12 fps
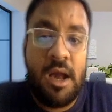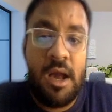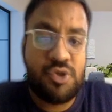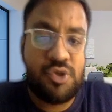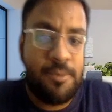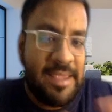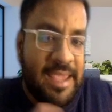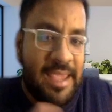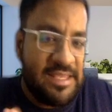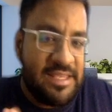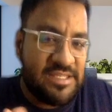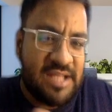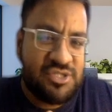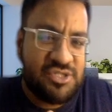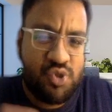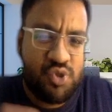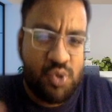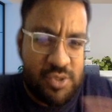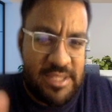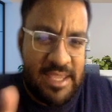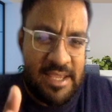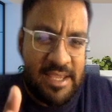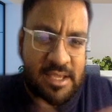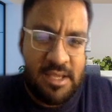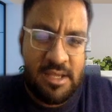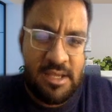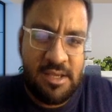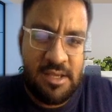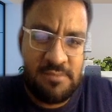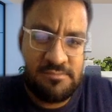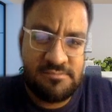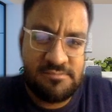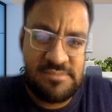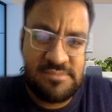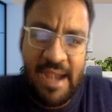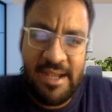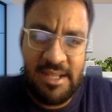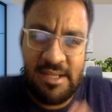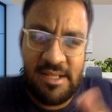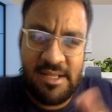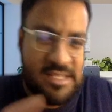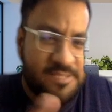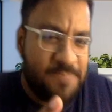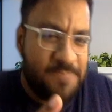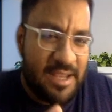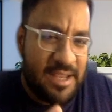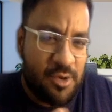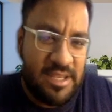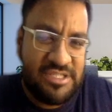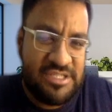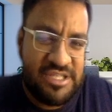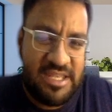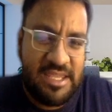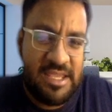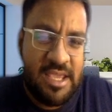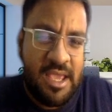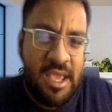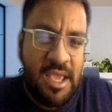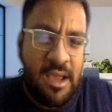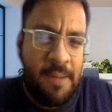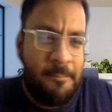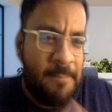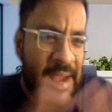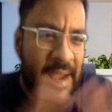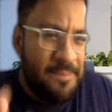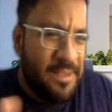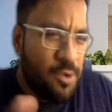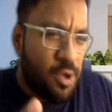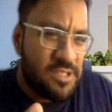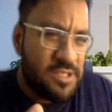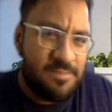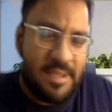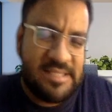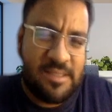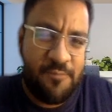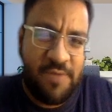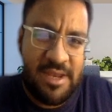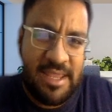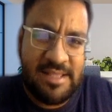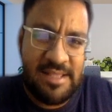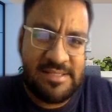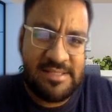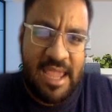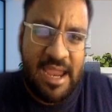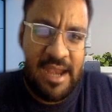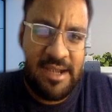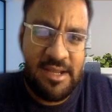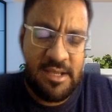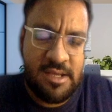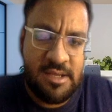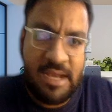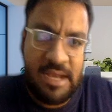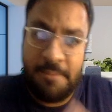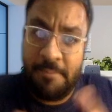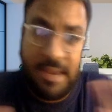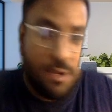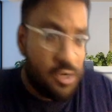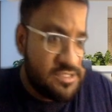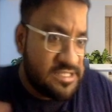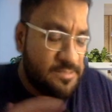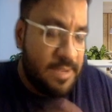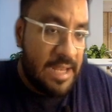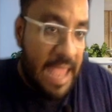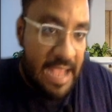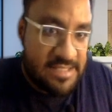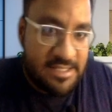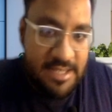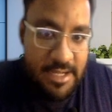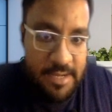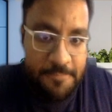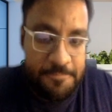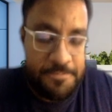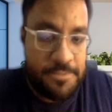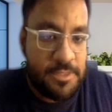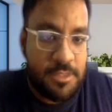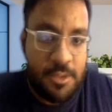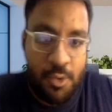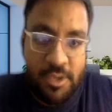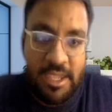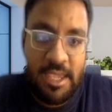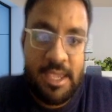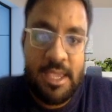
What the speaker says: So by any chance, do you think that this particular injury might be caused by someone else, and it may not just be an accident? Okay.